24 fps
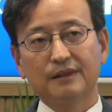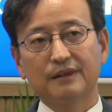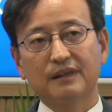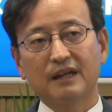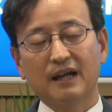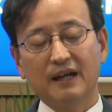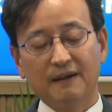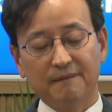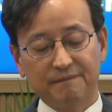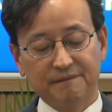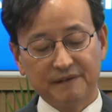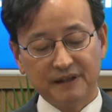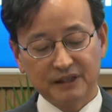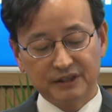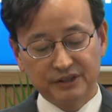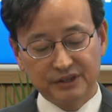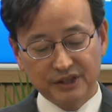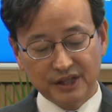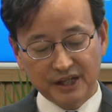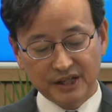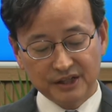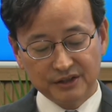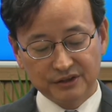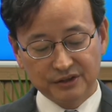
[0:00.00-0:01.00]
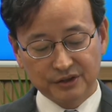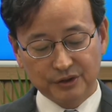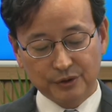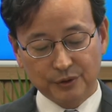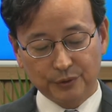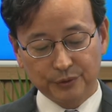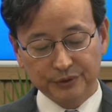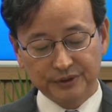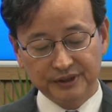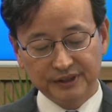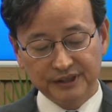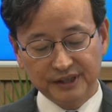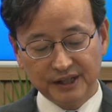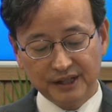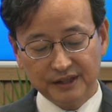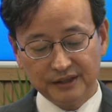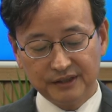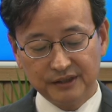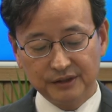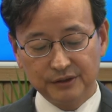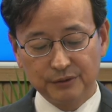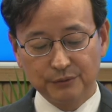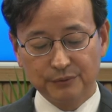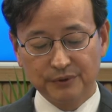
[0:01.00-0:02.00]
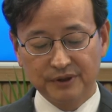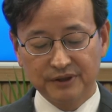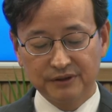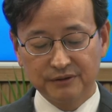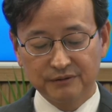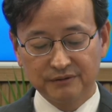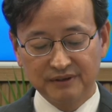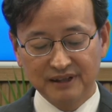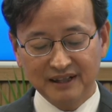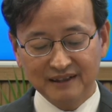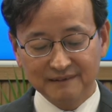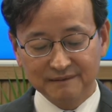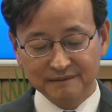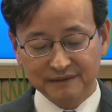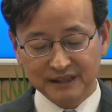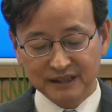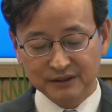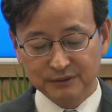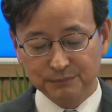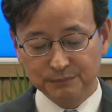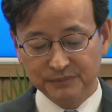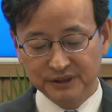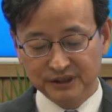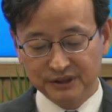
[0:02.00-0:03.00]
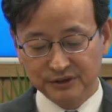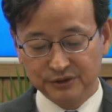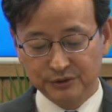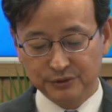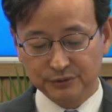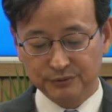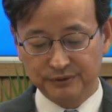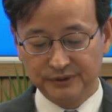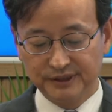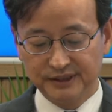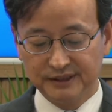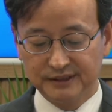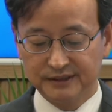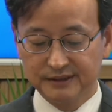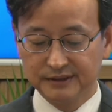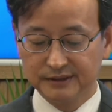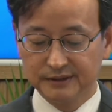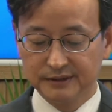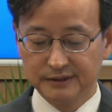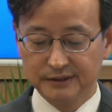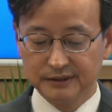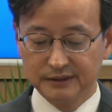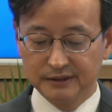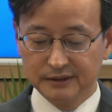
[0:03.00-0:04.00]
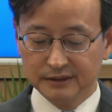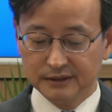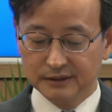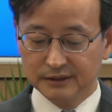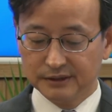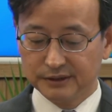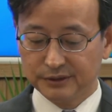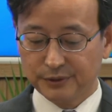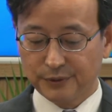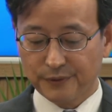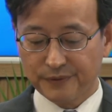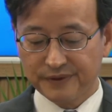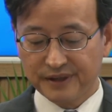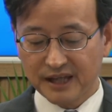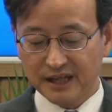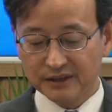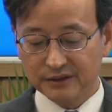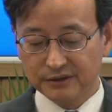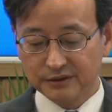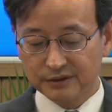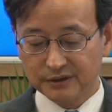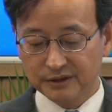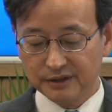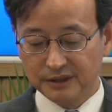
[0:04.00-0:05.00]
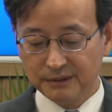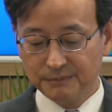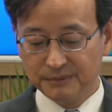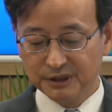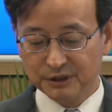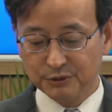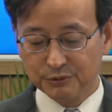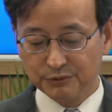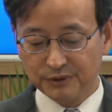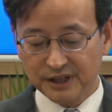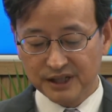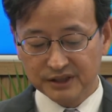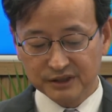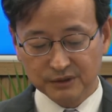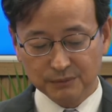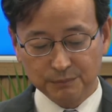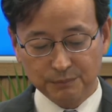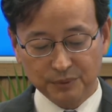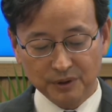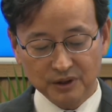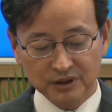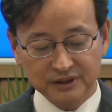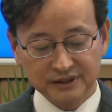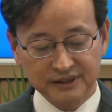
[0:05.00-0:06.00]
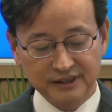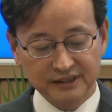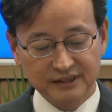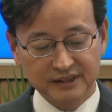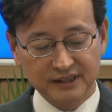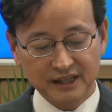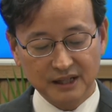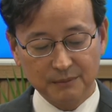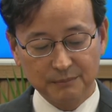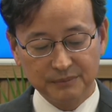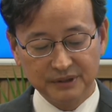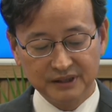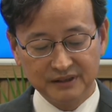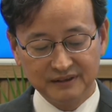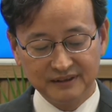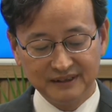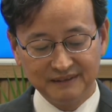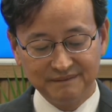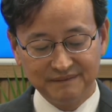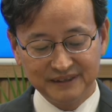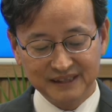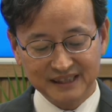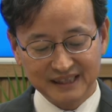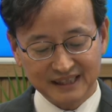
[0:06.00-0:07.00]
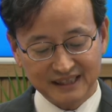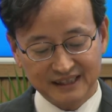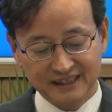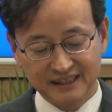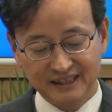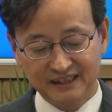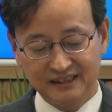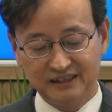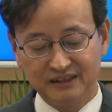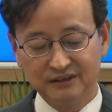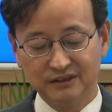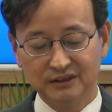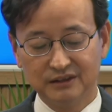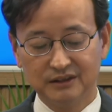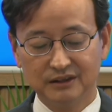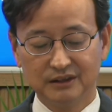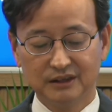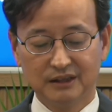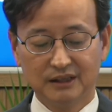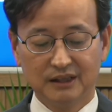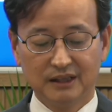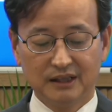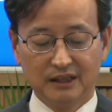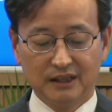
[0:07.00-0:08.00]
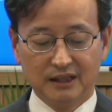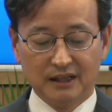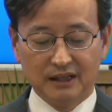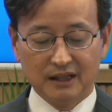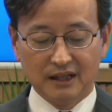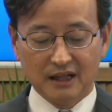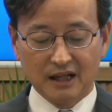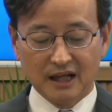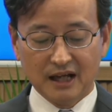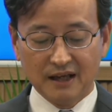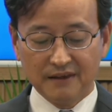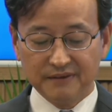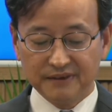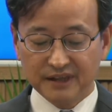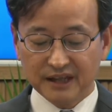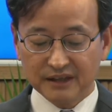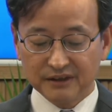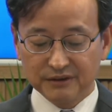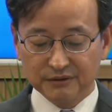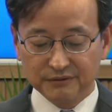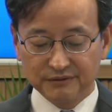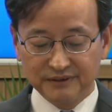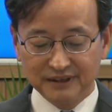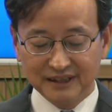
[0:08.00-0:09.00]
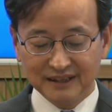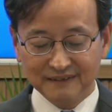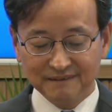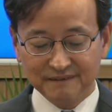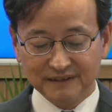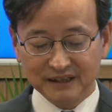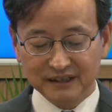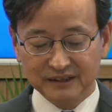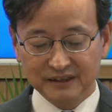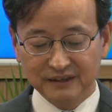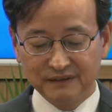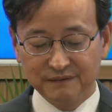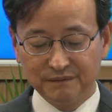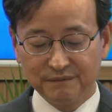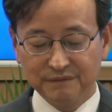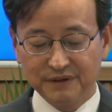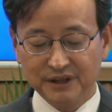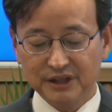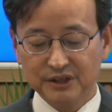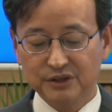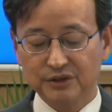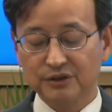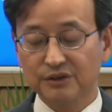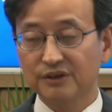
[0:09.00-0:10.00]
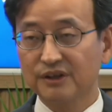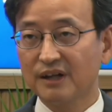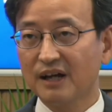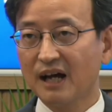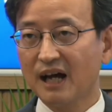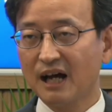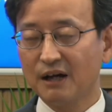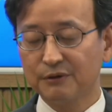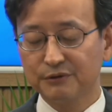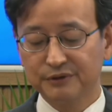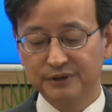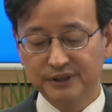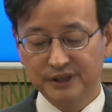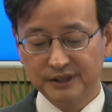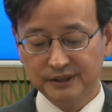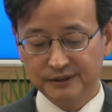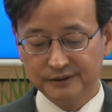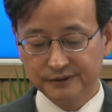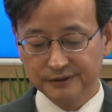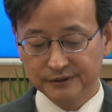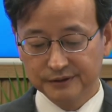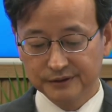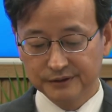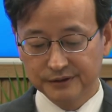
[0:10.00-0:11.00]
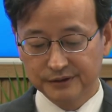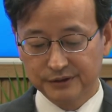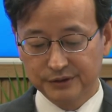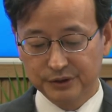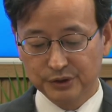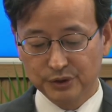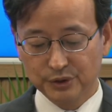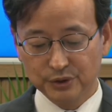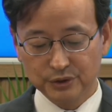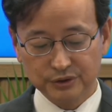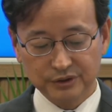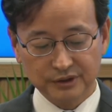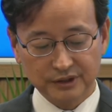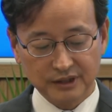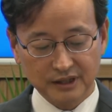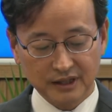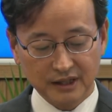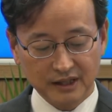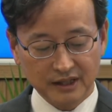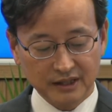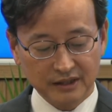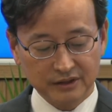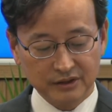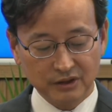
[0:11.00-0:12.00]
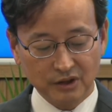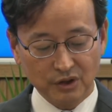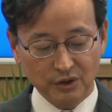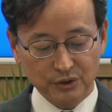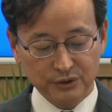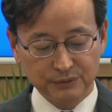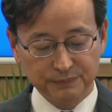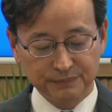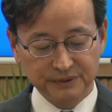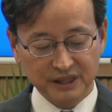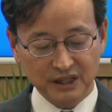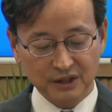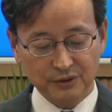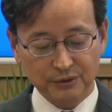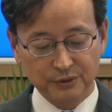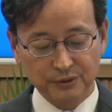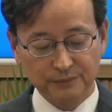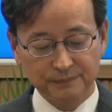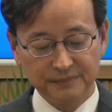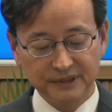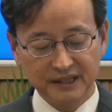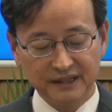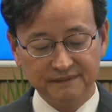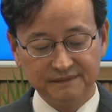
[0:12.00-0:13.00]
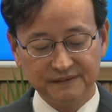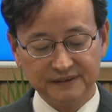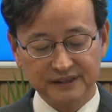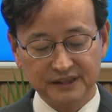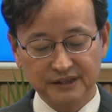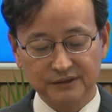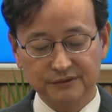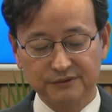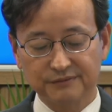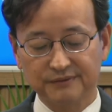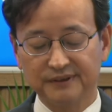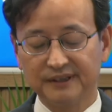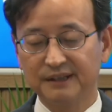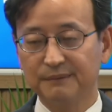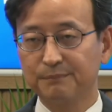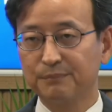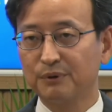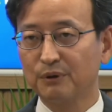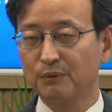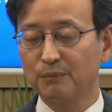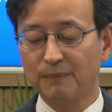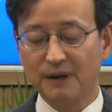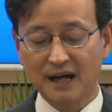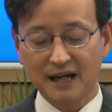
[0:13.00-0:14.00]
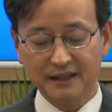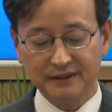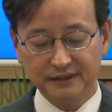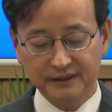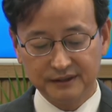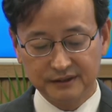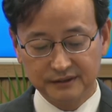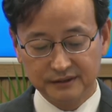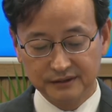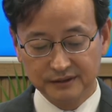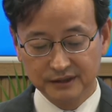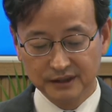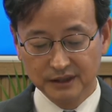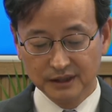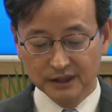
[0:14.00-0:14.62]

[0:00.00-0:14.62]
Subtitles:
The FSA is coordinating with the relevant ministries so that immigration policies can be revisited and that the relevant information in houses, schools, and hospitals could be efficiently provided